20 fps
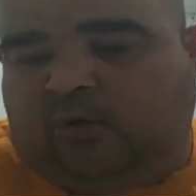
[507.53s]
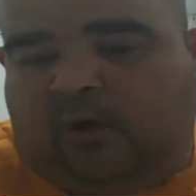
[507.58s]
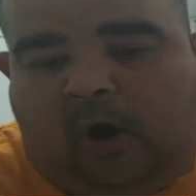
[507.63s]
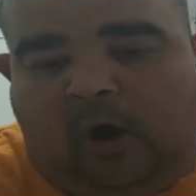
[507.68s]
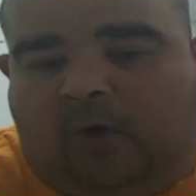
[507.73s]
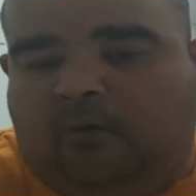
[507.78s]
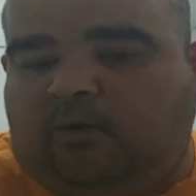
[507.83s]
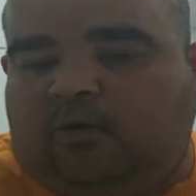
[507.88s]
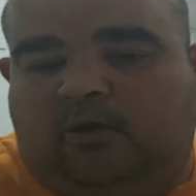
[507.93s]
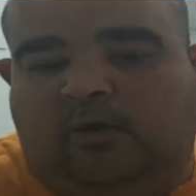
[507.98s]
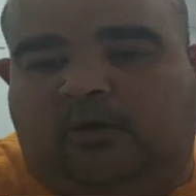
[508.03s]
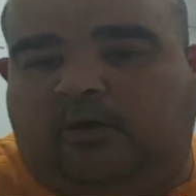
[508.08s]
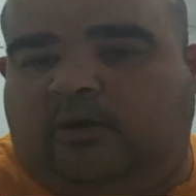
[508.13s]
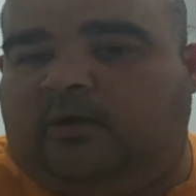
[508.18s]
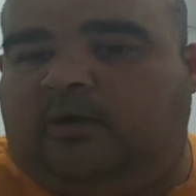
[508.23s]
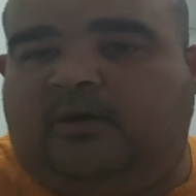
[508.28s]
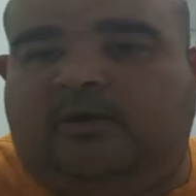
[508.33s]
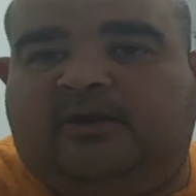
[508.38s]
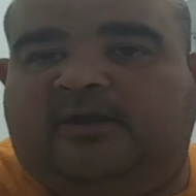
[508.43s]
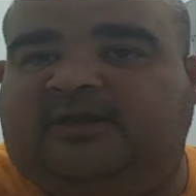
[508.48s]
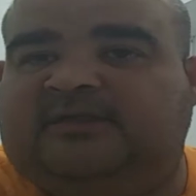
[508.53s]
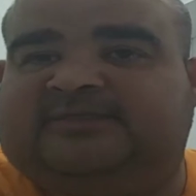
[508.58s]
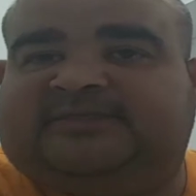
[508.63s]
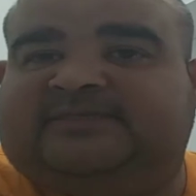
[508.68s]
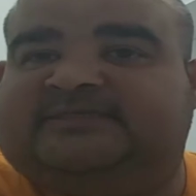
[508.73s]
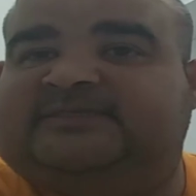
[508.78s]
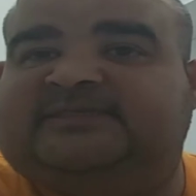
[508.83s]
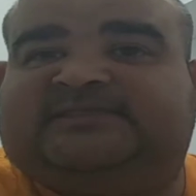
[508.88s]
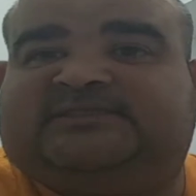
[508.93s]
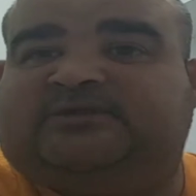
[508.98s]
over
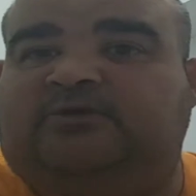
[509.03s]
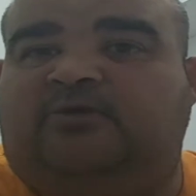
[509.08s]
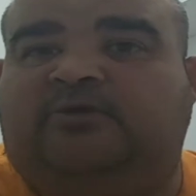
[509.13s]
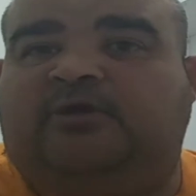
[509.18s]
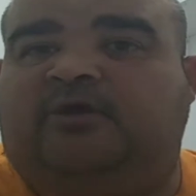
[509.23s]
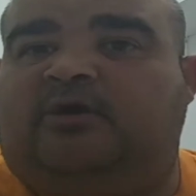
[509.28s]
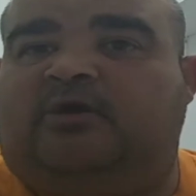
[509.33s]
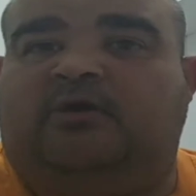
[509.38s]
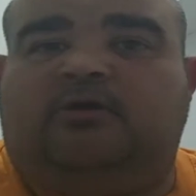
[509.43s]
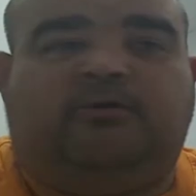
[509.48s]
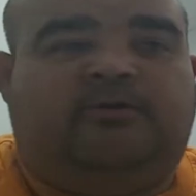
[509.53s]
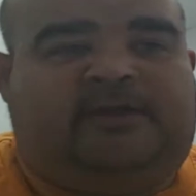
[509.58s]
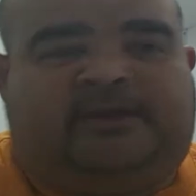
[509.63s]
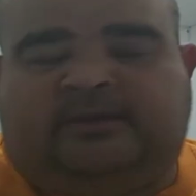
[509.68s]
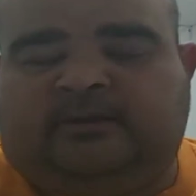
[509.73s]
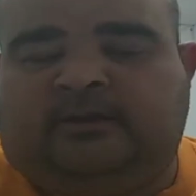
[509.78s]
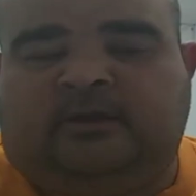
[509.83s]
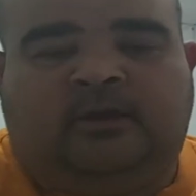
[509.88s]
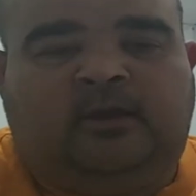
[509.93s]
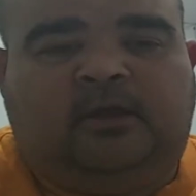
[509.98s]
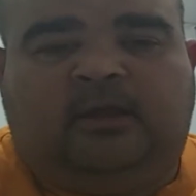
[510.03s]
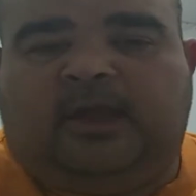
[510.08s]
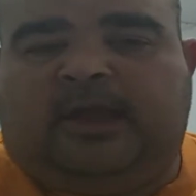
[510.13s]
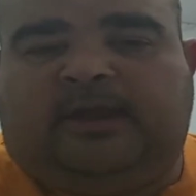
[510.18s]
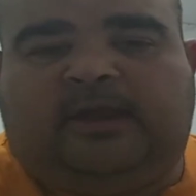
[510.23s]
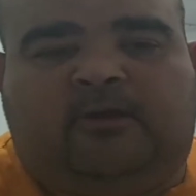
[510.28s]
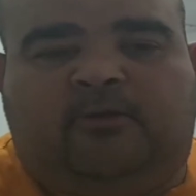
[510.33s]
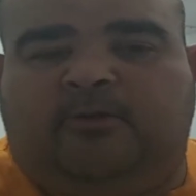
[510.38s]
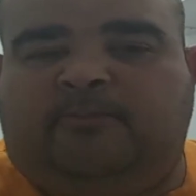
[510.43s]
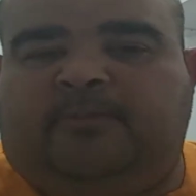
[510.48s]
Disney Studio and
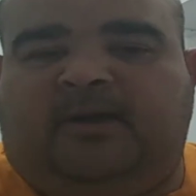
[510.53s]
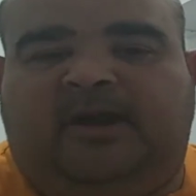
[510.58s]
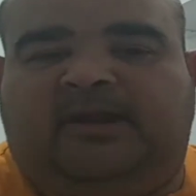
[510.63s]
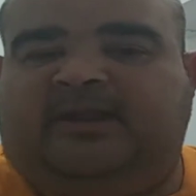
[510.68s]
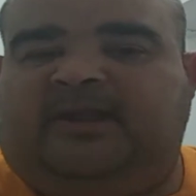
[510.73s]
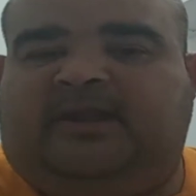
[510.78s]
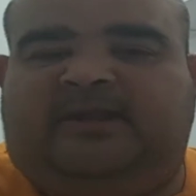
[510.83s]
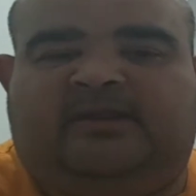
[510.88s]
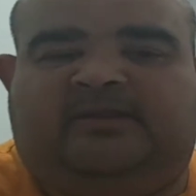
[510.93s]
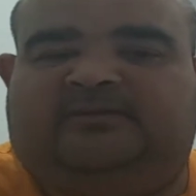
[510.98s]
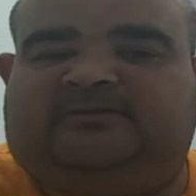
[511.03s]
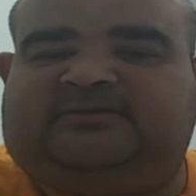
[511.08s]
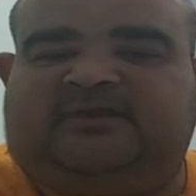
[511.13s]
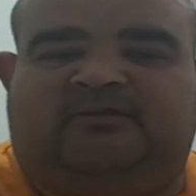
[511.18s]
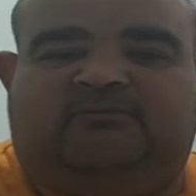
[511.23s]
everybody in